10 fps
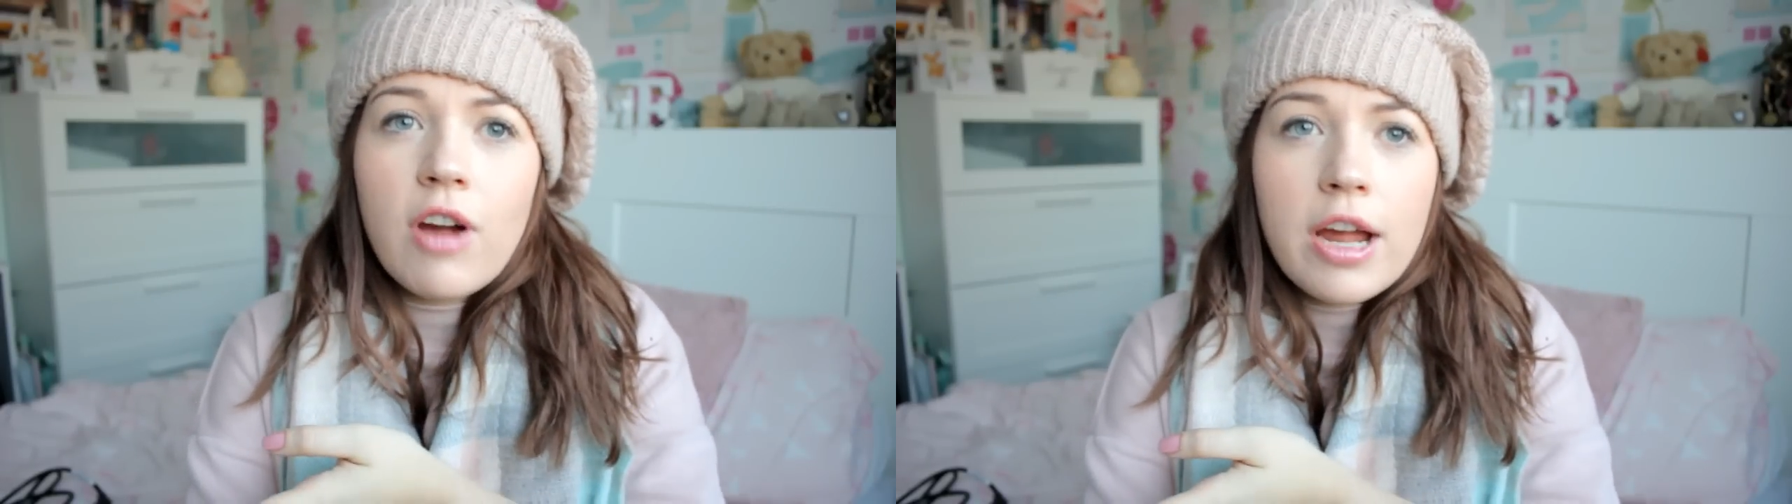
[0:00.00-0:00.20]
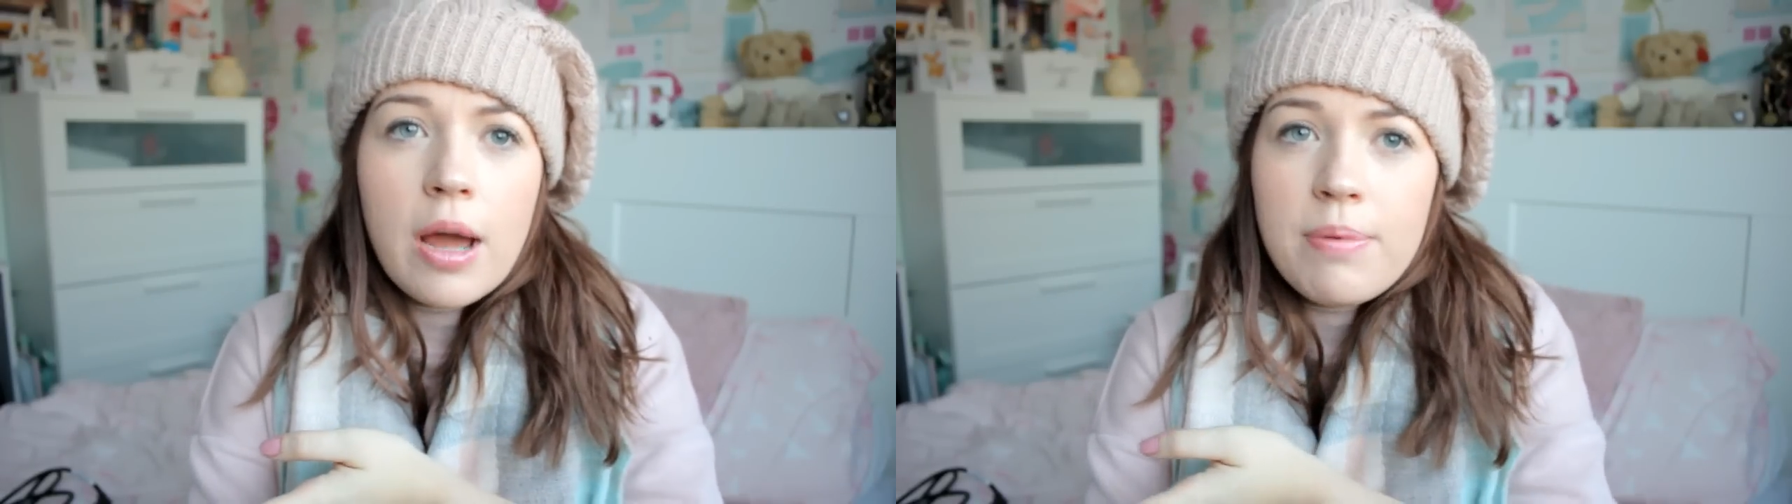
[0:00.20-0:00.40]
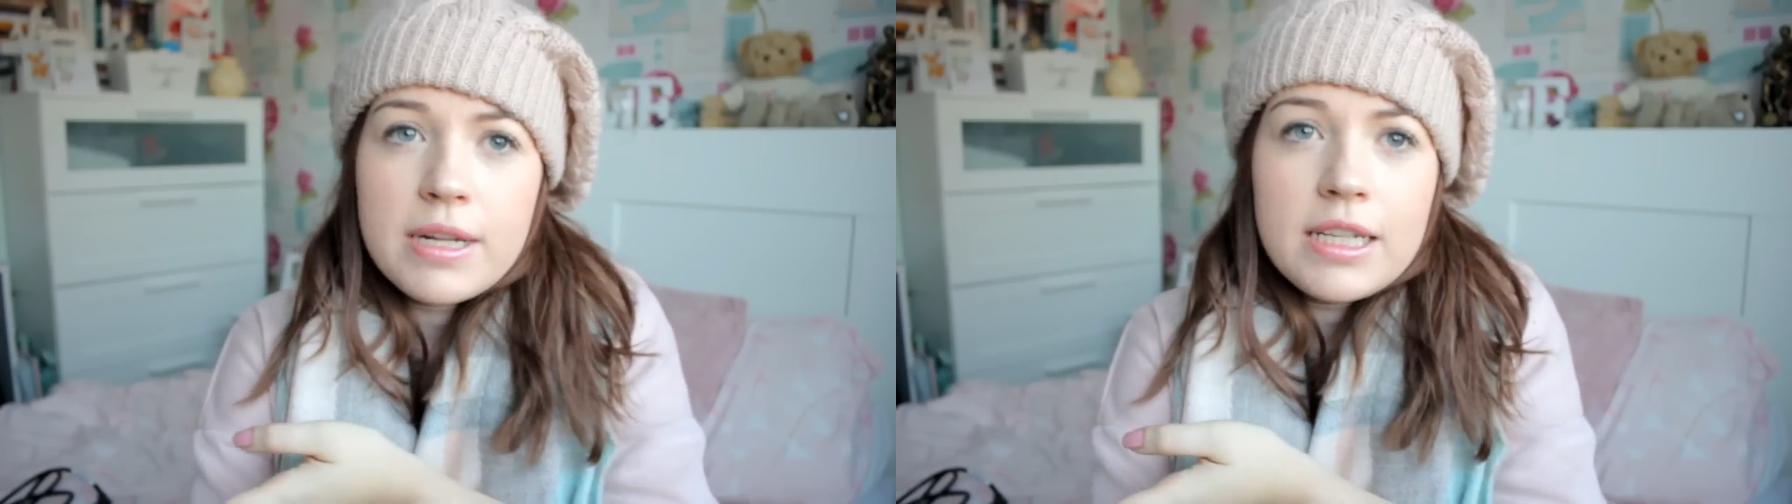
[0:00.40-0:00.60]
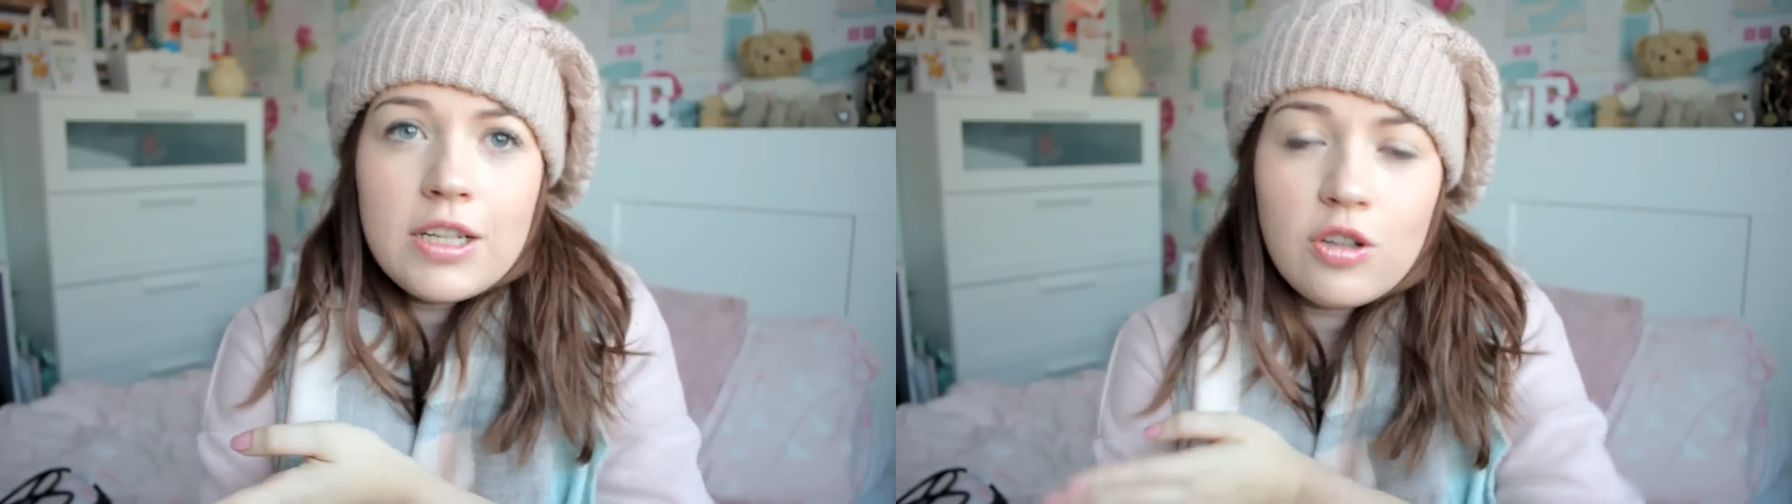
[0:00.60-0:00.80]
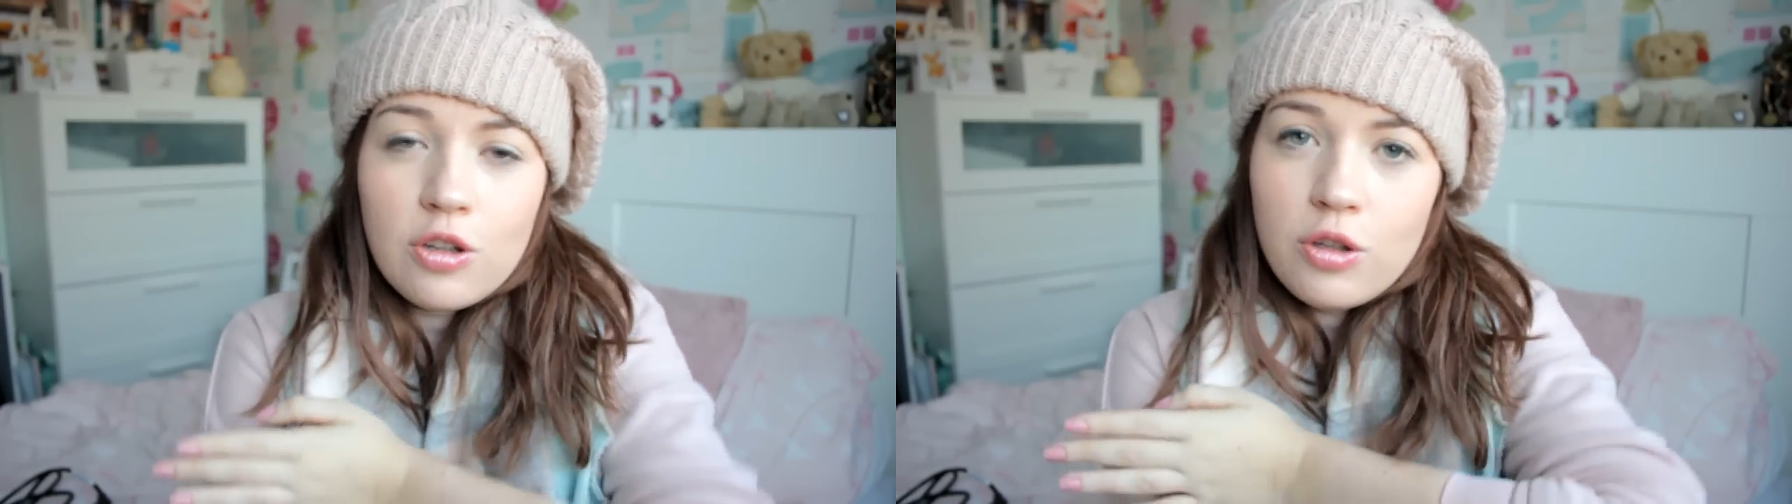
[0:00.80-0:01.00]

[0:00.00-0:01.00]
right up until